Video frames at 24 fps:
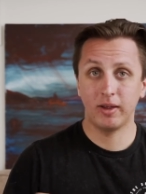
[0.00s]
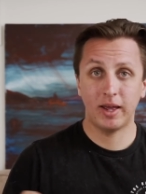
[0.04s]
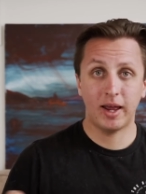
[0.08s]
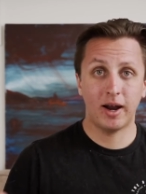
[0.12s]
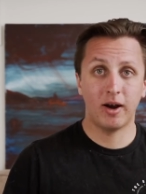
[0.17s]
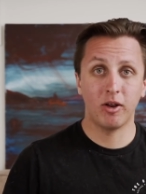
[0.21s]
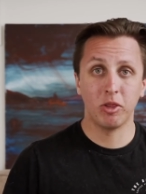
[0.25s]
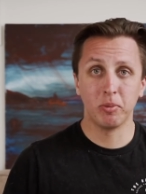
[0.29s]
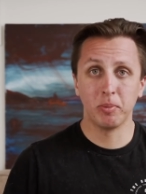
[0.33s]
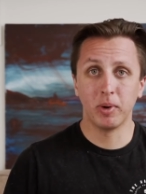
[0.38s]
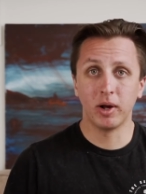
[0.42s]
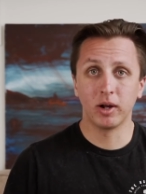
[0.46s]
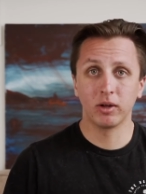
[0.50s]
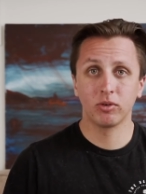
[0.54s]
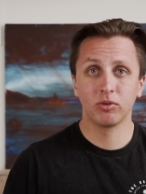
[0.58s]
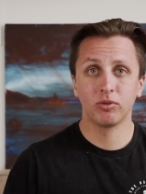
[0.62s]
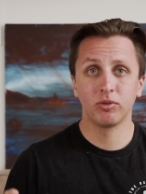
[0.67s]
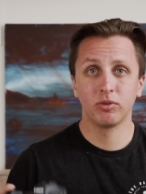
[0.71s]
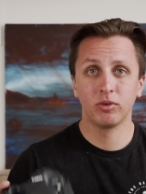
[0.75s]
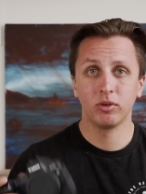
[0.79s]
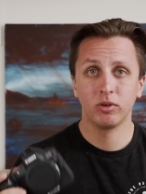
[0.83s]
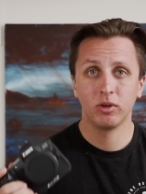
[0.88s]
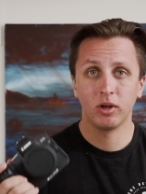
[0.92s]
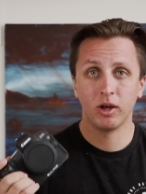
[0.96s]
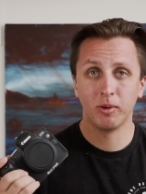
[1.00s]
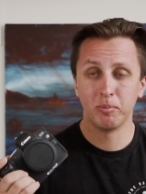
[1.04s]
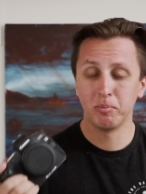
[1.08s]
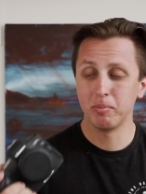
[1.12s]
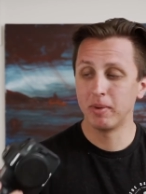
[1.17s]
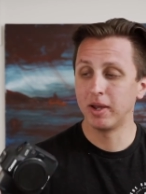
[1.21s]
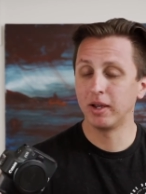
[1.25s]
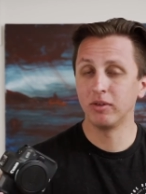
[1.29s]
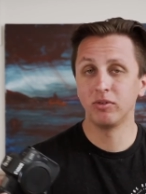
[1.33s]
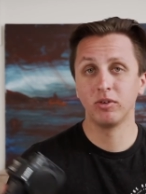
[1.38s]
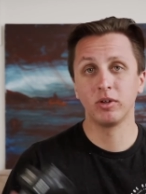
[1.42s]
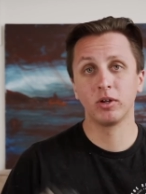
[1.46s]
out of the box.
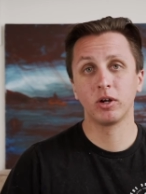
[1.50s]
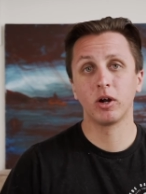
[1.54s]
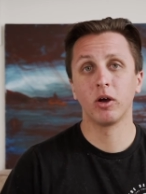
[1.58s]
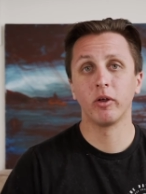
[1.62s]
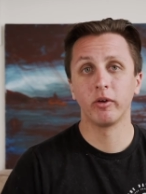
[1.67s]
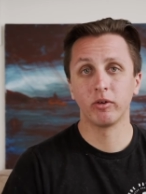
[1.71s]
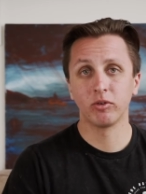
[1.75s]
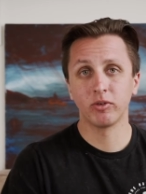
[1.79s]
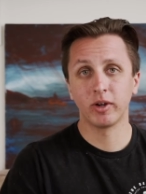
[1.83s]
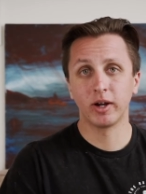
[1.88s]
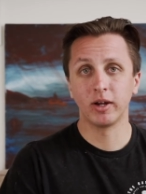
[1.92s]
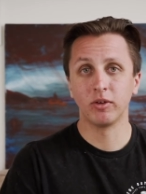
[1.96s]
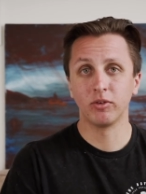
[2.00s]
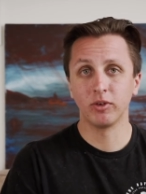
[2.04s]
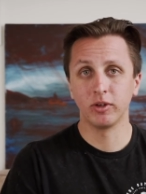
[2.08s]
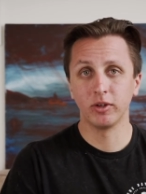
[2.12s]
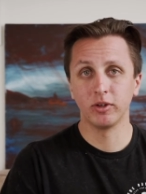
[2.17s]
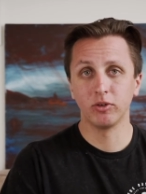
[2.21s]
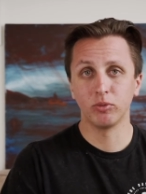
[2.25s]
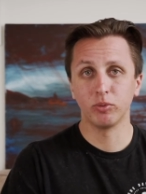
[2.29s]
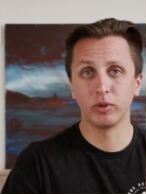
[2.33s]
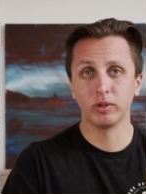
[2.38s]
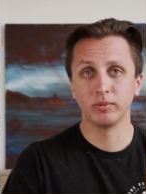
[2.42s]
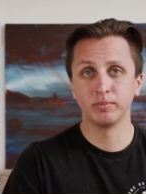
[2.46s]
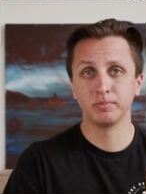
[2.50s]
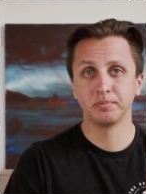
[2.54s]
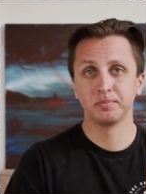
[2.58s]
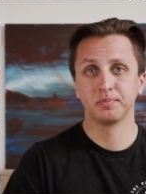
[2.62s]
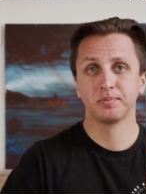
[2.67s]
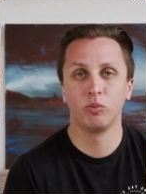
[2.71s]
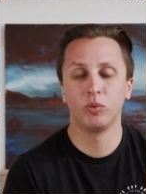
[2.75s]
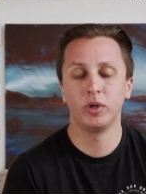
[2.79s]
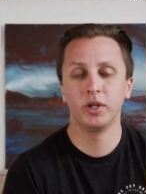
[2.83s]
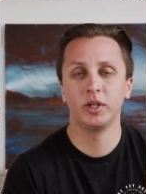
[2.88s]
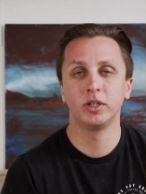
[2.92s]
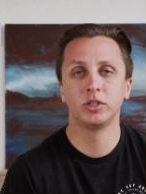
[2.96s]
Amazing color science on this one.
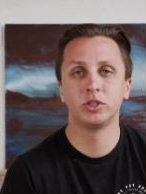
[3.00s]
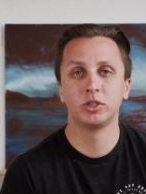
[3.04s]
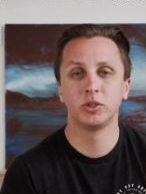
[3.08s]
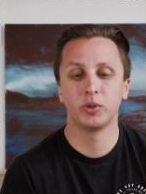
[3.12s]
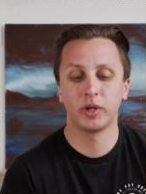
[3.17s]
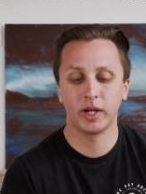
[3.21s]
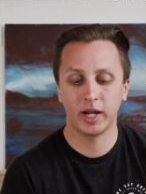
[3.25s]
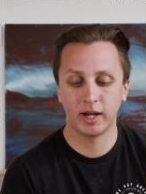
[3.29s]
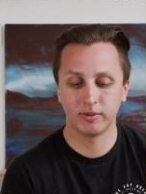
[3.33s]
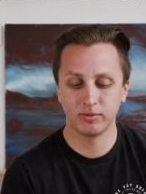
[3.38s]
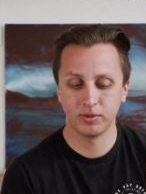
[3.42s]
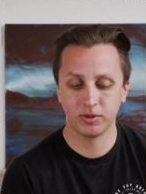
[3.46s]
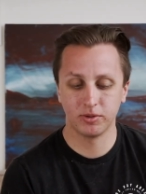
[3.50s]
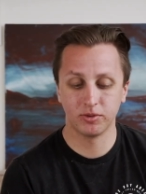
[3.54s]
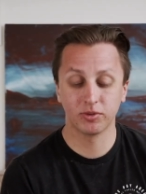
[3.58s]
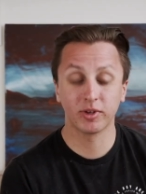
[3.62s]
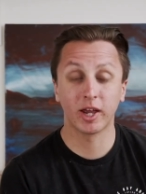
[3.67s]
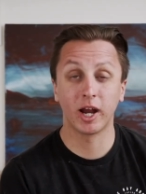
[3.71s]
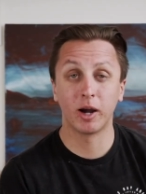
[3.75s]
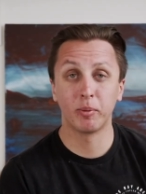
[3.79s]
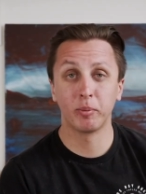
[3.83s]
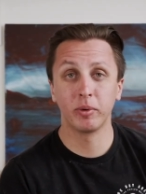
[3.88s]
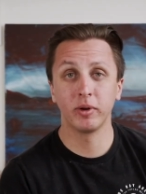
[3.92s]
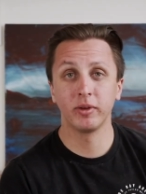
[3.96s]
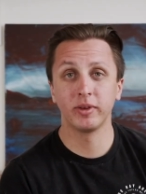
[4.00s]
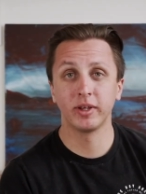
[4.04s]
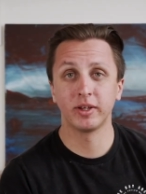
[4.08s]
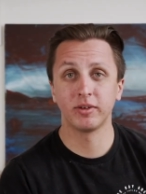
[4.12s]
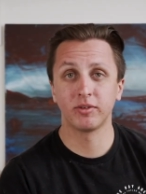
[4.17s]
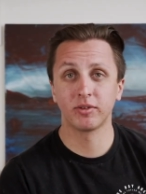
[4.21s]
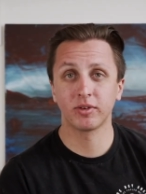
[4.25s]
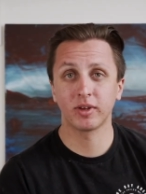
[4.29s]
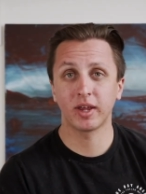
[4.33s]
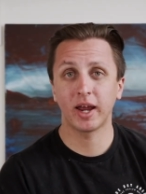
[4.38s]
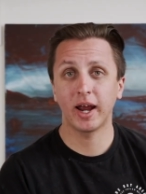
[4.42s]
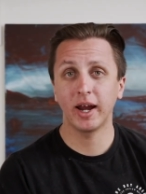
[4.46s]
One issue I have with this camera
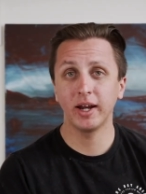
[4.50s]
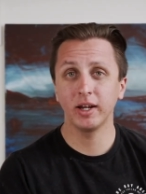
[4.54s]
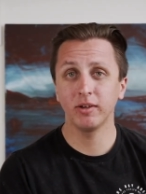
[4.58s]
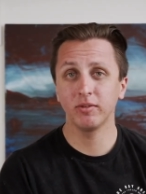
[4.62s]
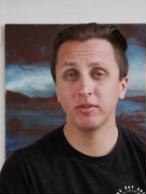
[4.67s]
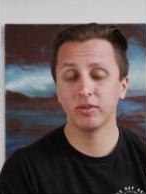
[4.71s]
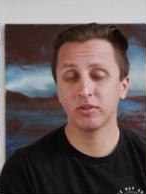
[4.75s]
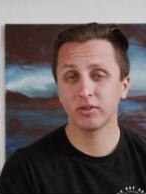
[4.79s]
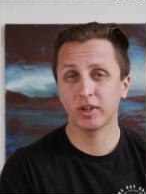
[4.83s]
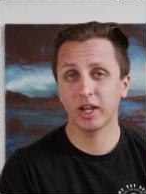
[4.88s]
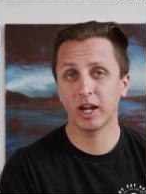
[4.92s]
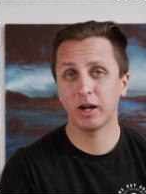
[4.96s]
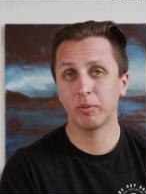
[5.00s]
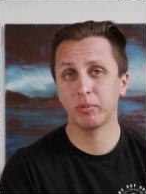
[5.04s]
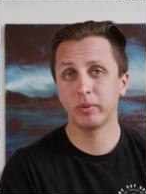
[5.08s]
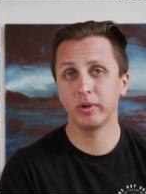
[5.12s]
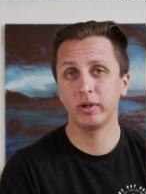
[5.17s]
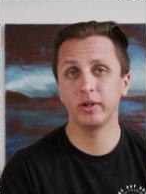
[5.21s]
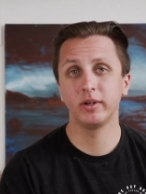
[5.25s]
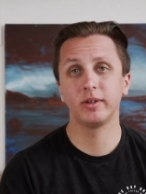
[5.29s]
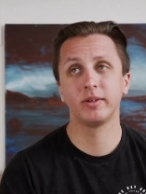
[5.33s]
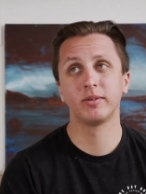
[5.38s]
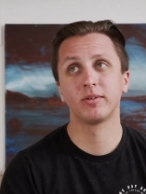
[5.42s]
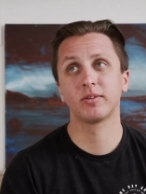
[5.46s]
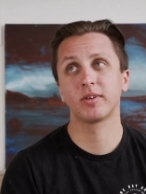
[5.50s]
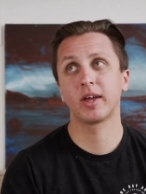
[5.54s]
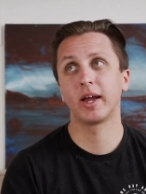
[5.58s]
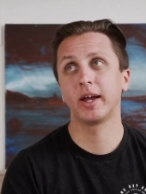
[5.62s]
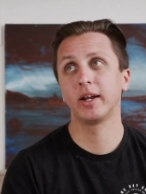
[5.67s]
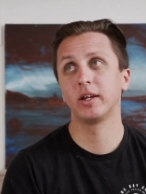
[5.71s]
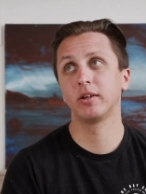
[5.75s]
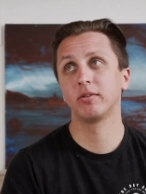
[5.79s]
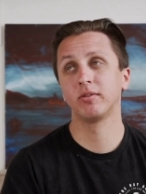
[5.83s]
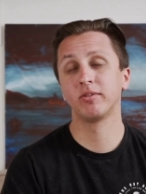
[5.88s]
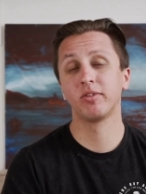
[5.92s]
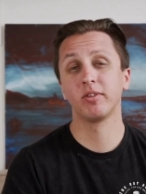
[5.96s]
that's kind of this camera, it's
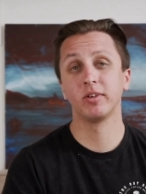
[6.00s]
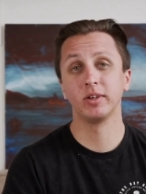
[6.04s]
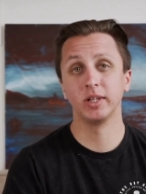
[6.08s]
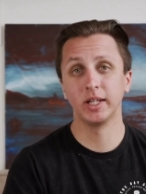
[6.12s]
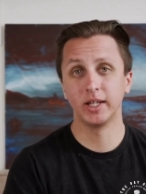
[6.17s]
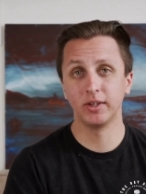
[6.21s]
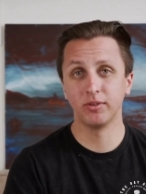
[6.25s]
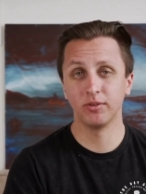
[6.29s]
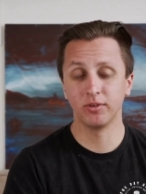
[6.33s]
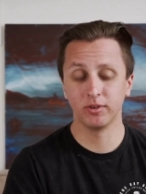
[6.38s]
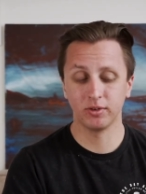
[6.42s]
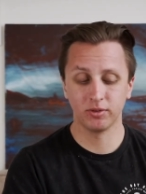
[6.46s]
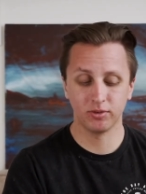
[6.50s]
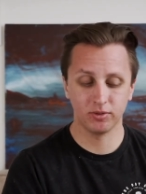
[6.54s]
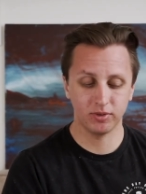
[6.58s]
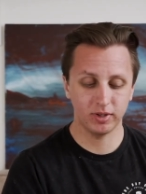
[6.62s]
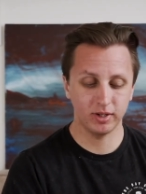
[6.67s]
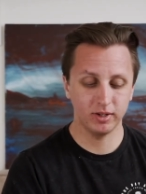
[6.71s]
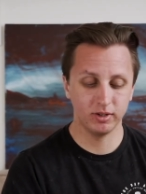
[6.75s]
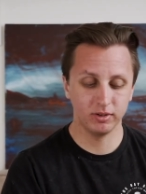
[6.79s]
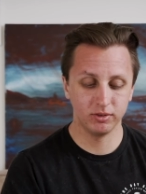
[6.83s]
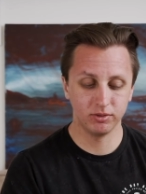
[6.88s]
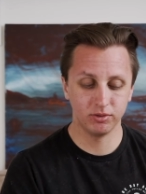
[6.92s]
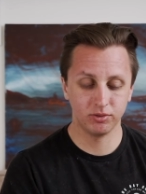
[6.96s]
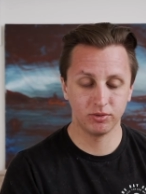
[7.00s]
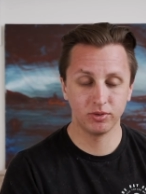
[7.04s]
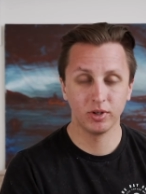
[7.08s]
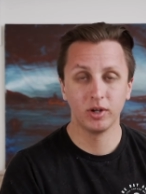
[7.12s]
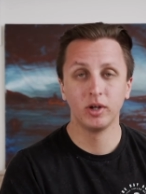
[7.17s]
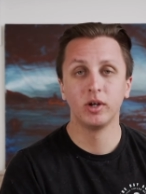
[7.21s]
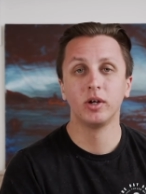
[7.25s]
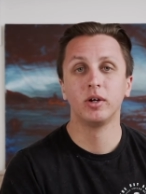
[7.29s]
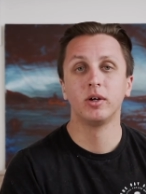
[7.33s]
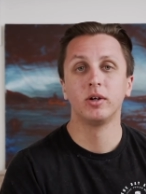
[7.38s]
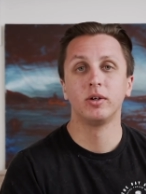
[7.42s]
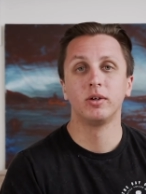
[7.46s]
kind of the lenses, is
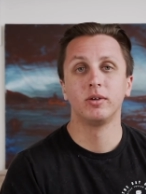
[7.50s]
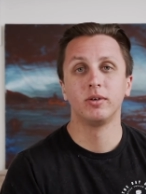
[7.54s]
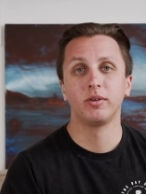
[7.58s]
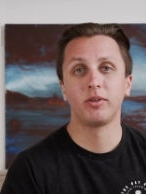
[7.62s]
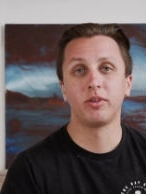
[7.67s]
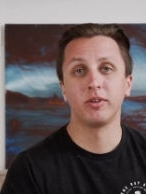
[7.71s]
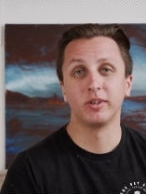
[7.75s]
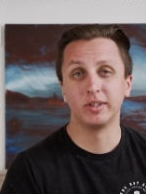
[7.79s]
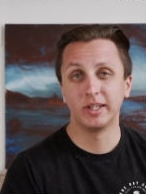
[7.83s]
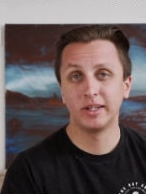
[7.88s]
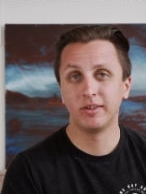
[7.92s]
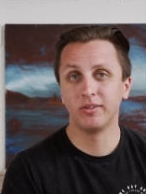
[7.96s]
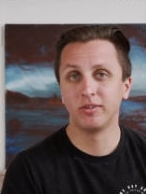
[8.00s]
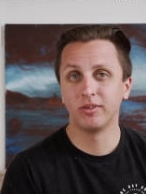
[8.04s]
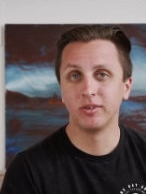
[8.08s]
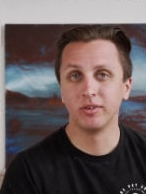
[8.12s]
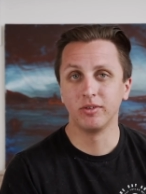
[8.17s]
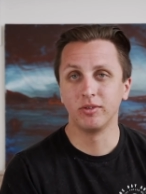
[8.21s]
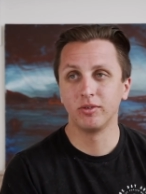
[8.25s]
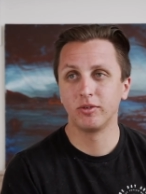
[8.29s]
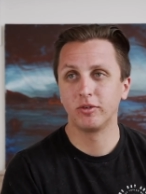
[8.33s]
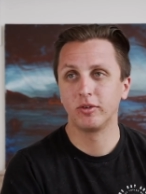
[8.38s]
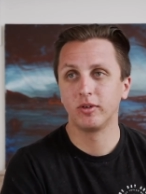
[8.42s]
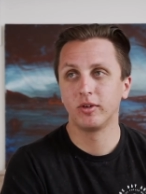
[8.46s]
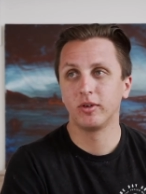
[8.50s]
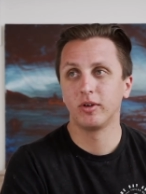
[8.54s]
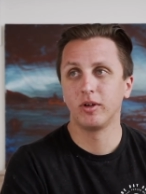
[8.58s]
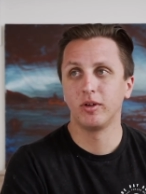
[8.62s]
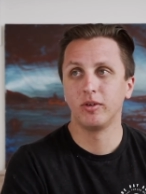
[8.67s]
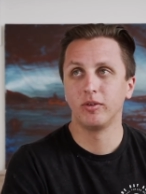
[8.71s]
the lenses.